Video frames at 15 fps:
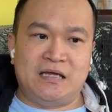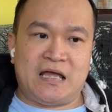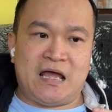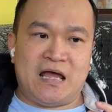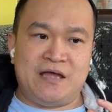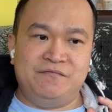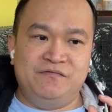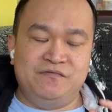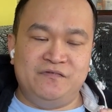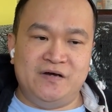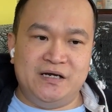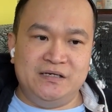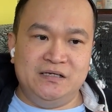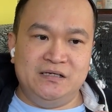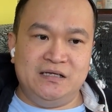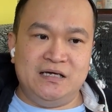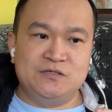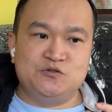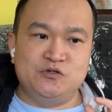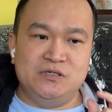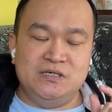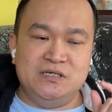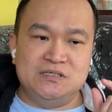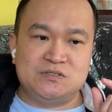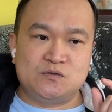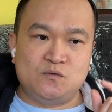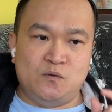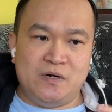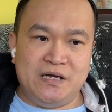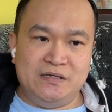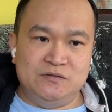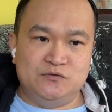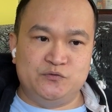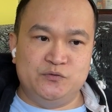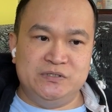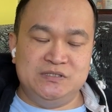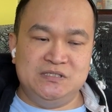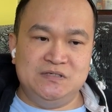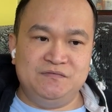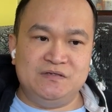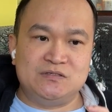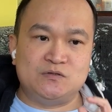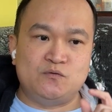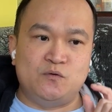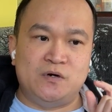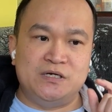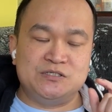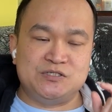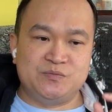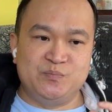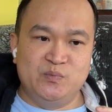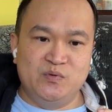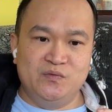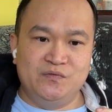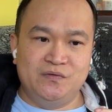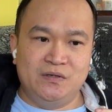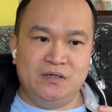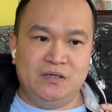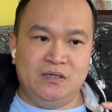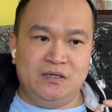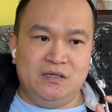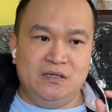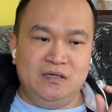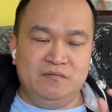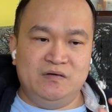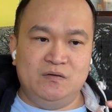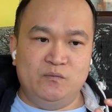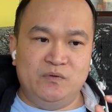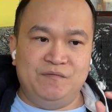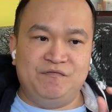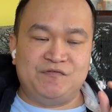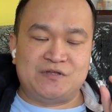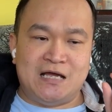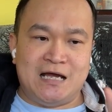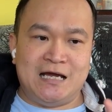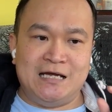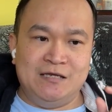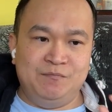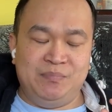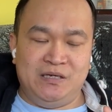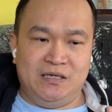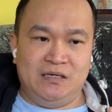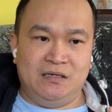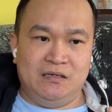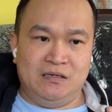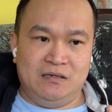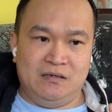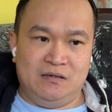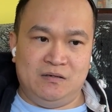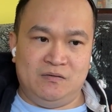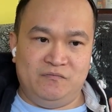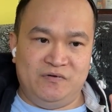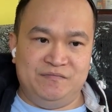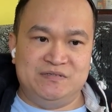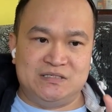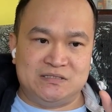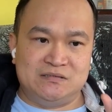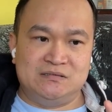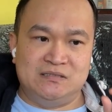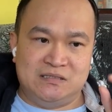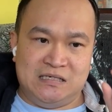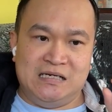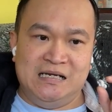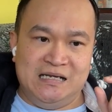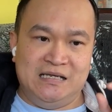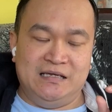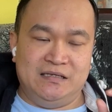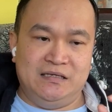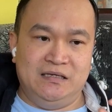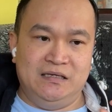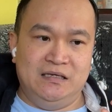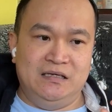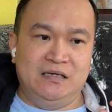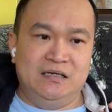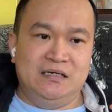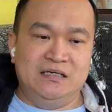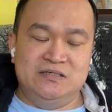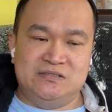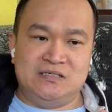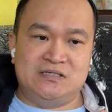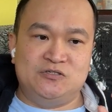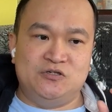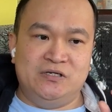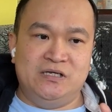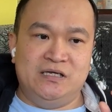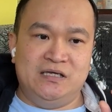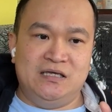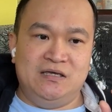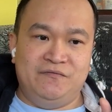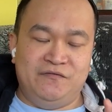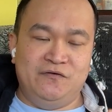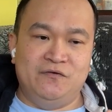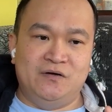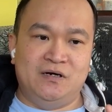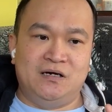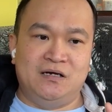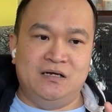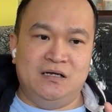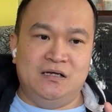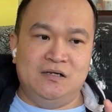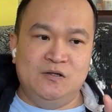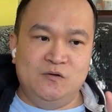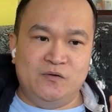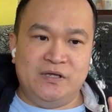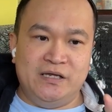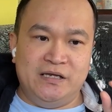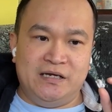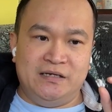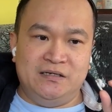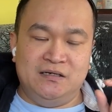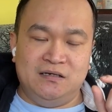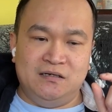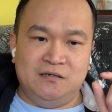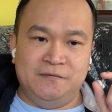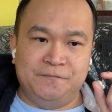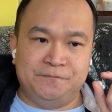I find it actually is quite intuitive, it's quite smooth, even with typing, with just the click. It's actually, if you are looking at the